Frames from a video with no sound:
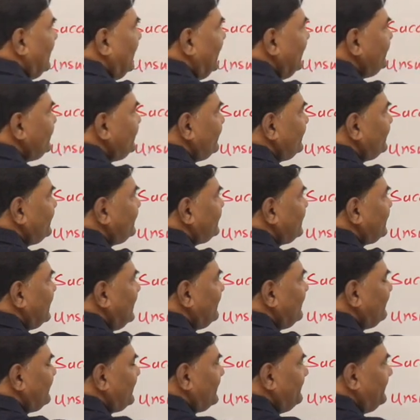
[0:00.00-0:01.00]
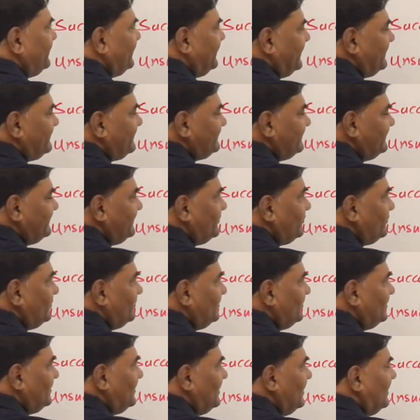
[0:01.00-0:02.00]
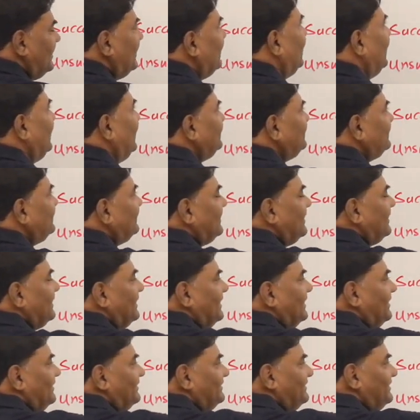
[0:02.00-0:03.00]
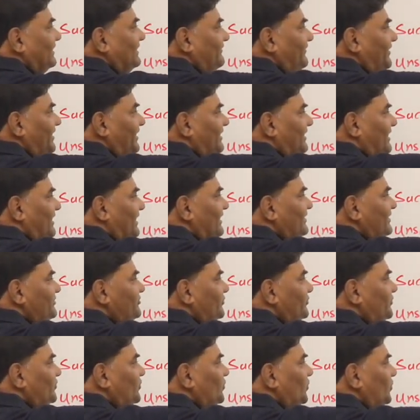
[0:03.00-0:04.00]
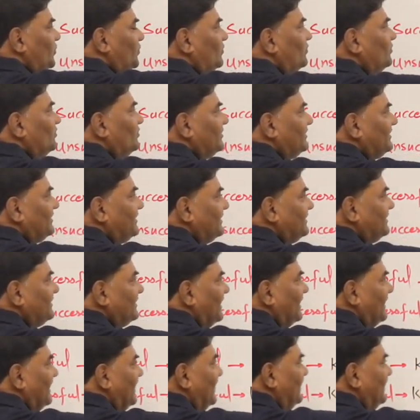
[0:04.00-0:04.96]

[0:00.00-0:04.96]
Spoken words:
I should start from index 0, and till where I should go, till the